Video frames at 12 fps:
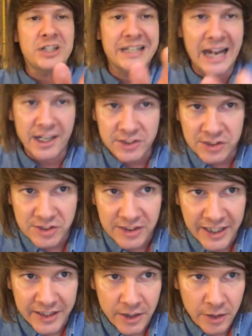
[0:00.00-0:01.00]
the actors
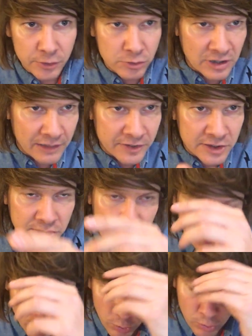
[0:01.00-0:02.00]
say no, Travis?
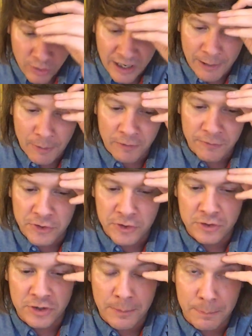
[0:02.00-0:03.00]
Or how
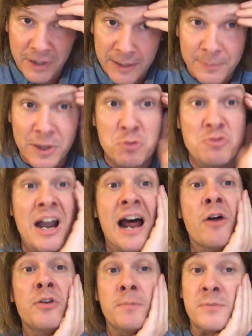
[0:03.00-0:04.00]
often do the people
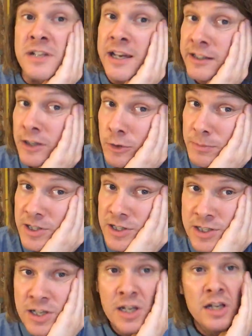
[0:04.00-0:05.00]
around them say no?
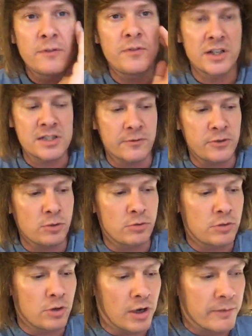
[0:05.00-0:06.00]
Because the thing is, if you
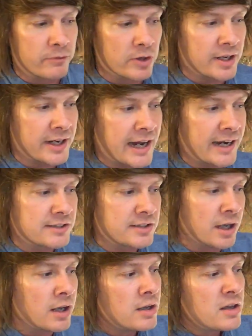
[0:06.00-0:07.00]
got in front of the
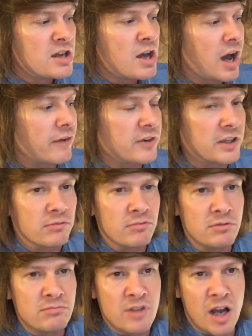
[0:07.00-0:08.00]
actor, I think
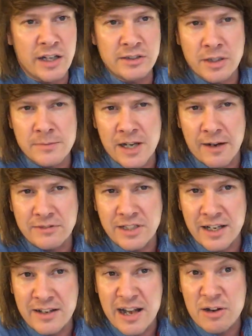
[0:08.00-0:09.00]
9 times out of
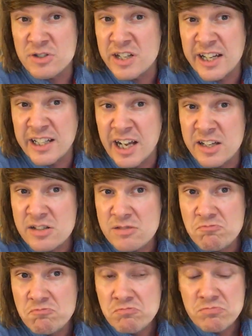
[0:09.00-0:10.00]
10 they'll say yes.
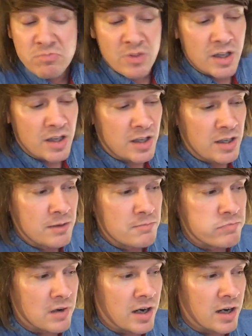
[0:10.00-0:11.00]

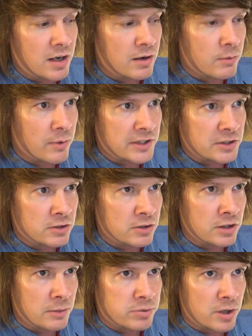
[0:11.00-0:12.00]
But when
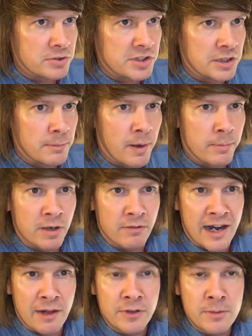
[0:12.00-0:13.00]
you're approaching the bubble
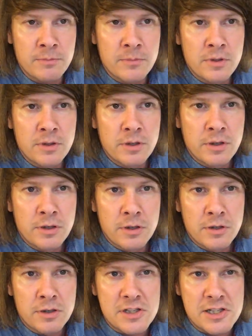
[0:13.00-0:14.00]
around them,
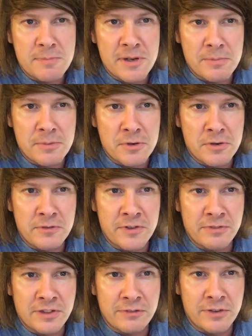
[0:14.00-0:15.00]
it's a bit more
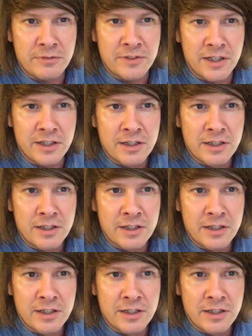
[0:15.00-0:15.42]
50-50.